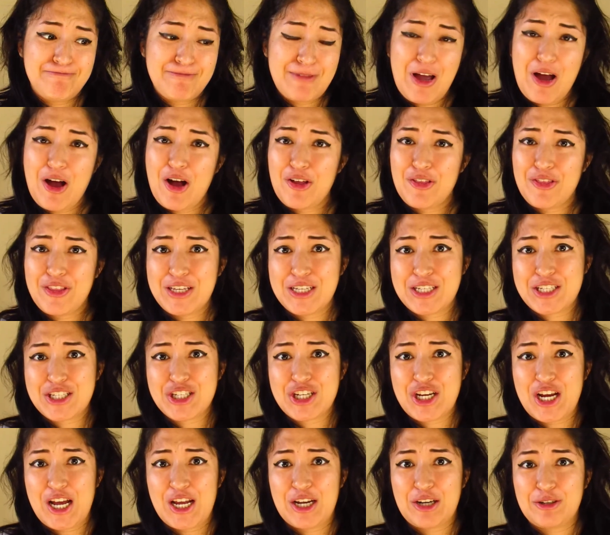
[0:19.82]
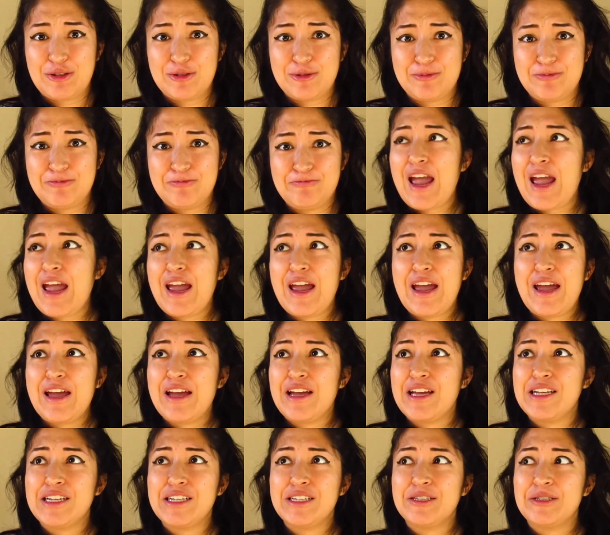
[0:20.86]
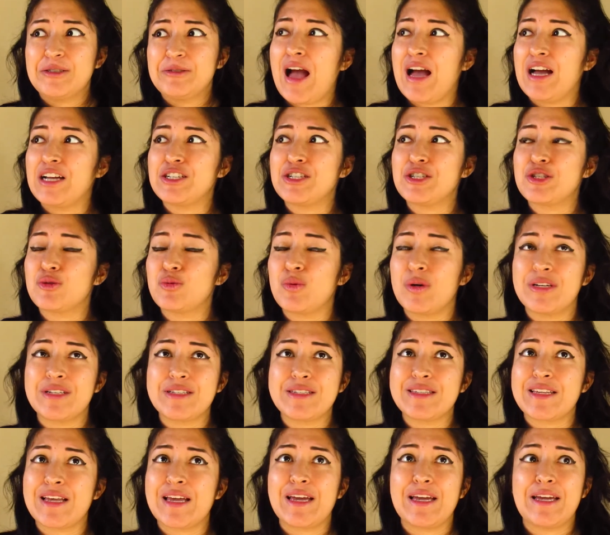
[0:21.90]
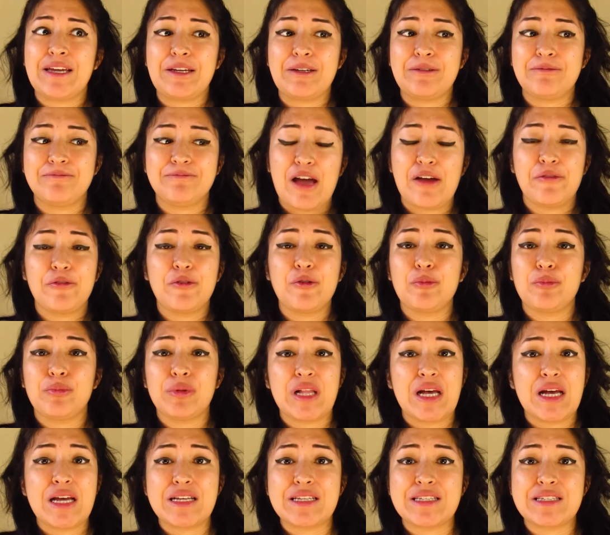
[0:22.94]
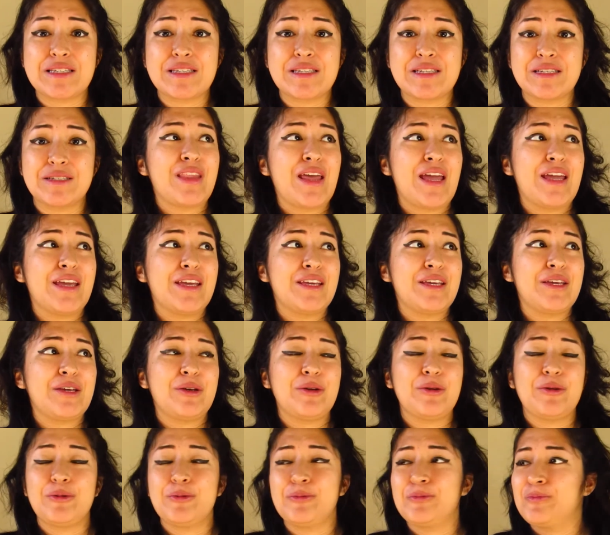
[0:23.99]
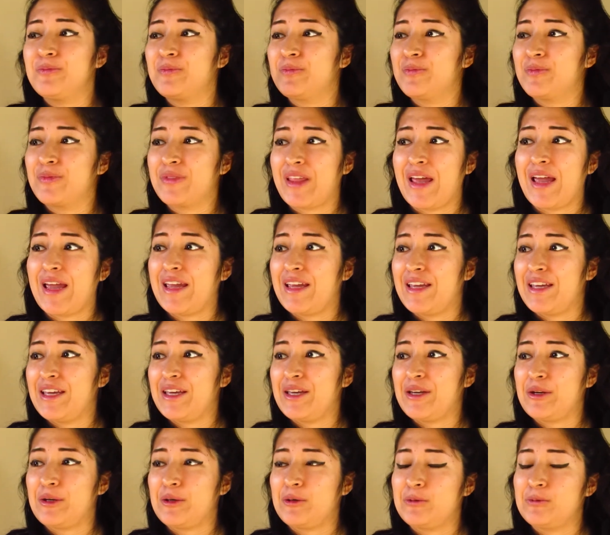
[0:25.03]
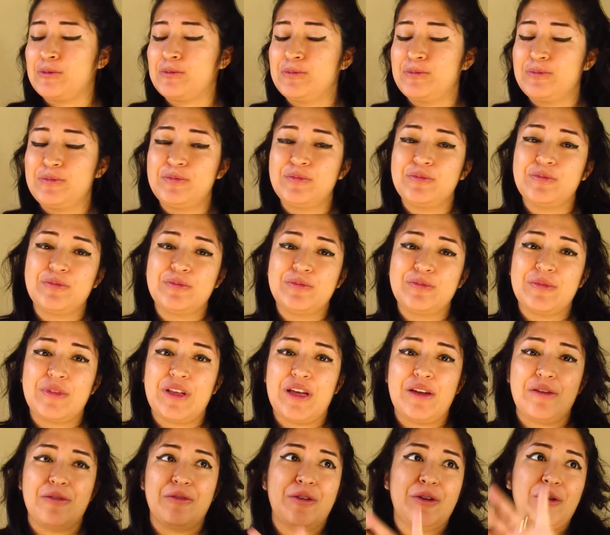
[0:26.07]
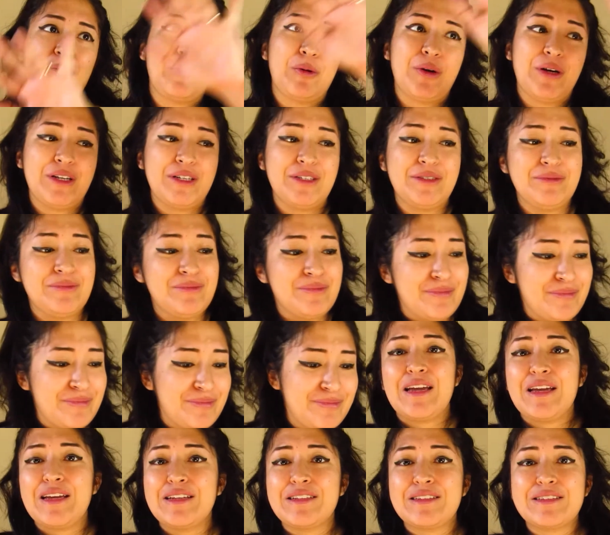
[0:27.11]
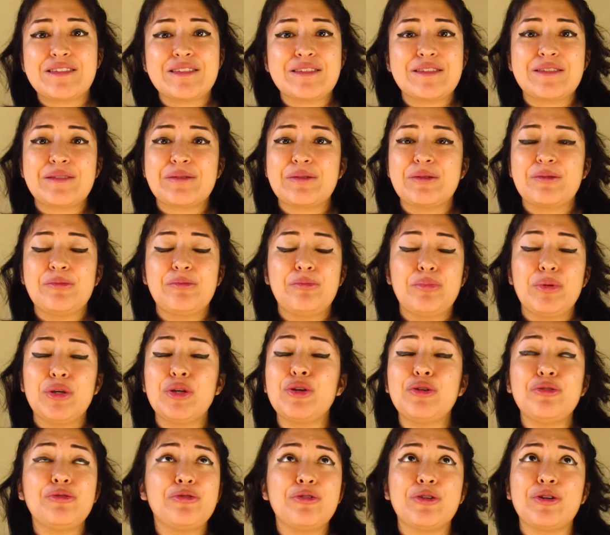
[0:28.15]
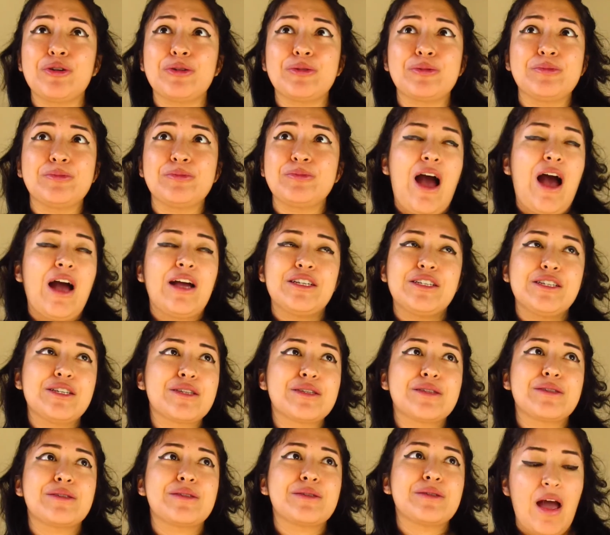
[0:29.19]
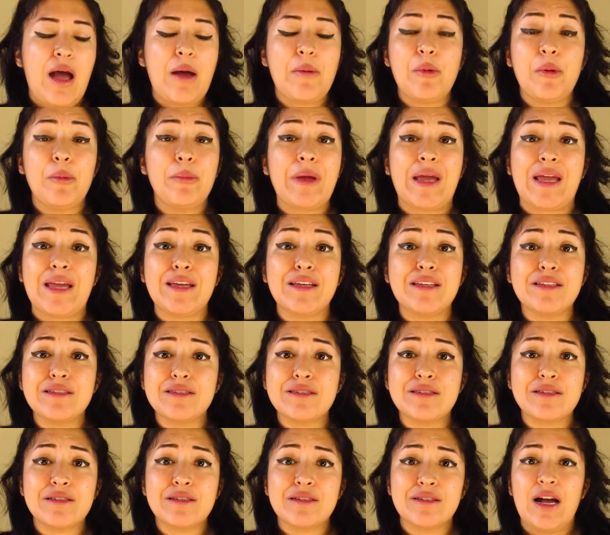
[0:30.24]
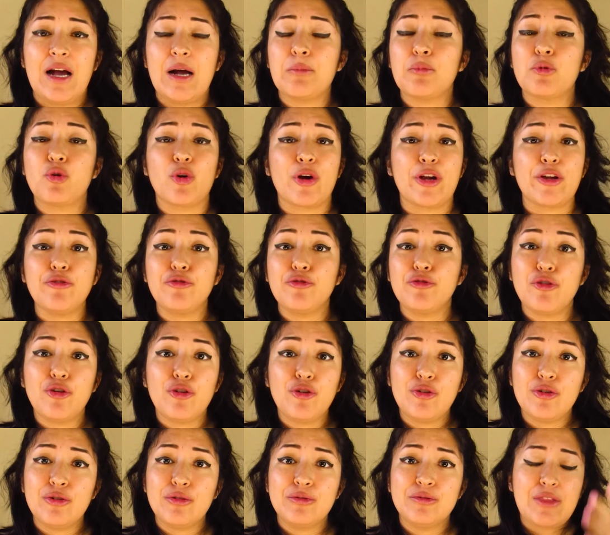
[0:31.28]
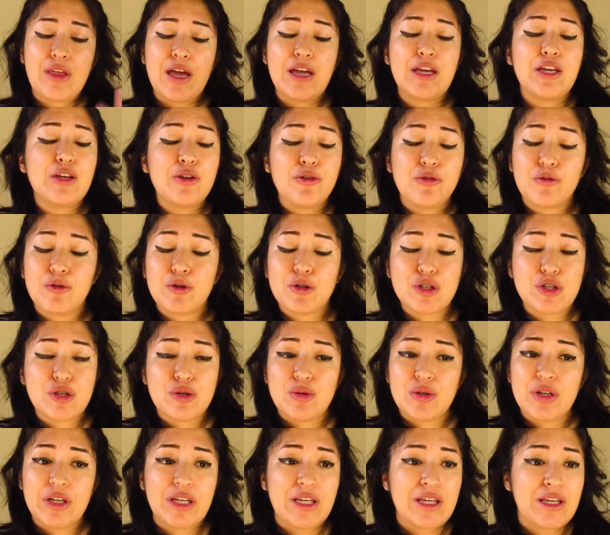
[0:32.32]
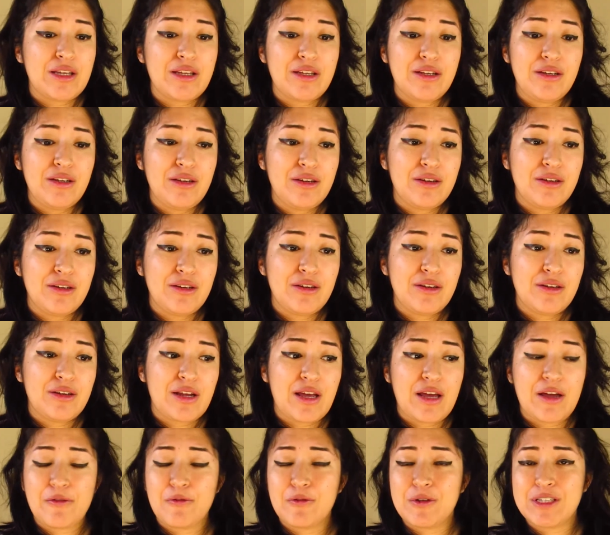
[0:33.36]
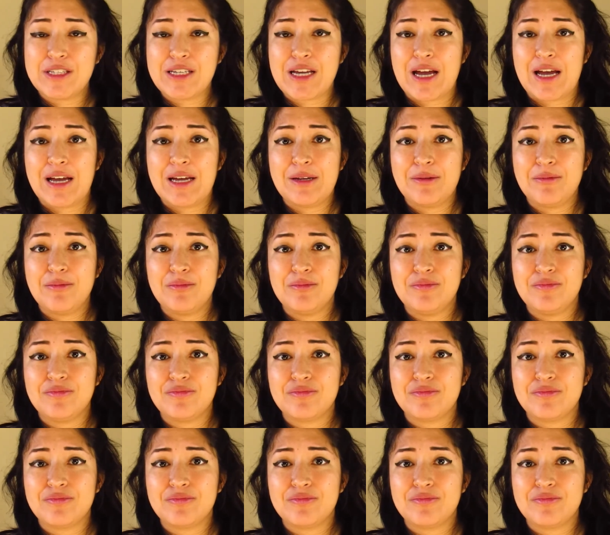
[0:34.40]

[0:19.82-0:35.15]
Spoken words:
On this channel. And I just want to say I feel blessed. Thank you. Thank you, everyone. It's beautiful. I'm amazed. I'm grateful. Thank you for tuning in every time.